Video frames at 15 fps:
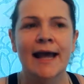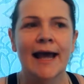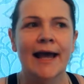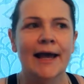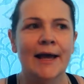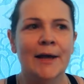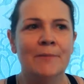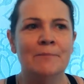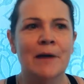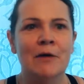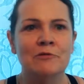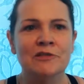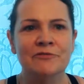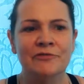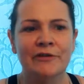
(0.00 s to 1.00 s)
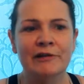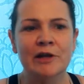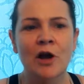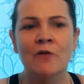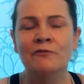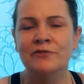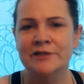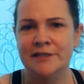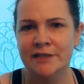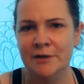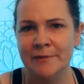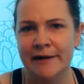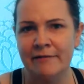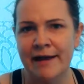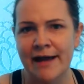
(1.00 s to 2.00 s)
Um, I wasn't very confident
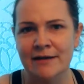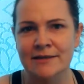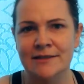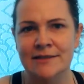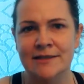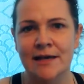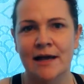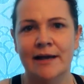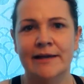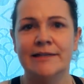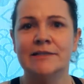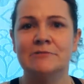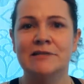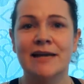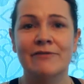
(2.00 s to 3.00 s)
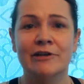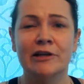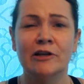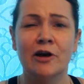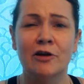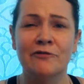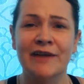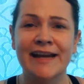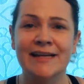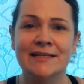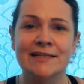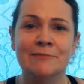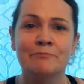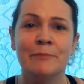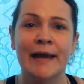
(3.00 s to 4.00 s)
about exercise, I was having a lot of
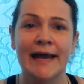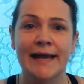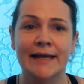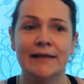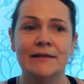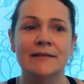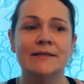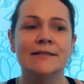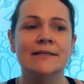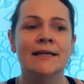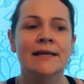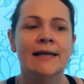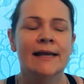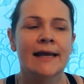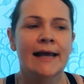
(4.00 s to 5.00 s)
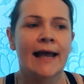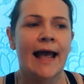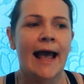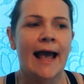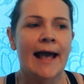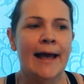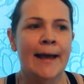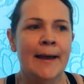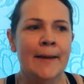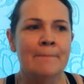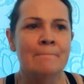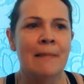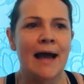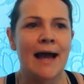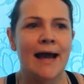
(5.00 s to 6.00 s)
aches and pains um,
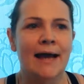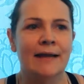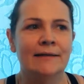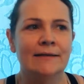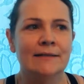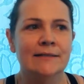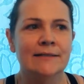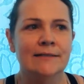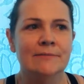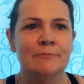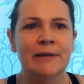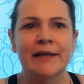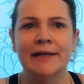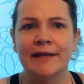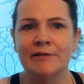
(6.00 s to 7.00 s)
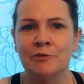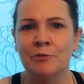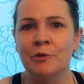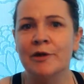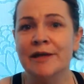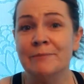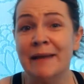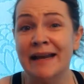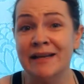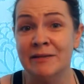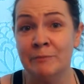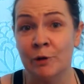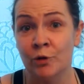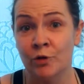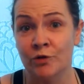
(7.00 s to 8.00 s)
and being in the
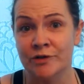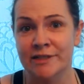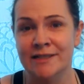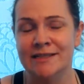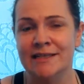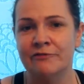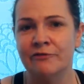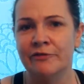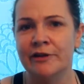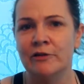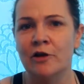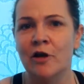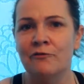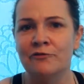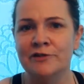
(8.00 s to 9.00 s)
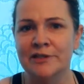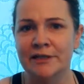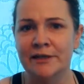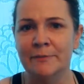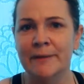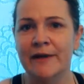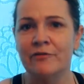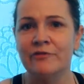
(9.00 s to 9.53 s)
pre-menopause I didn't feel confident about